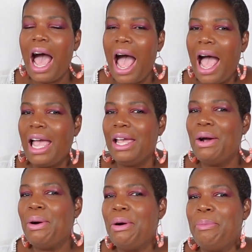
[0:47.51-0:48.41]
I
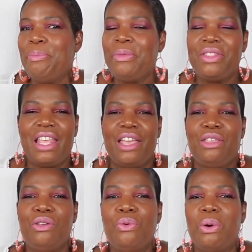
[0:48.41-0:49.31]
hope that
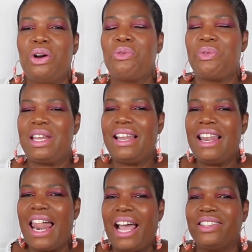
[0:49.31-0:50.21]
you were
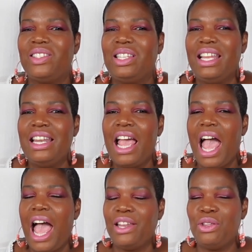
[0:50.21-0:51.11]
relaxing
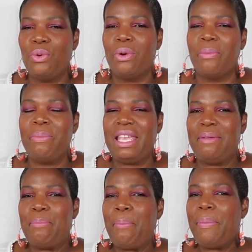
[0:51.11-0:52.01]
and you were being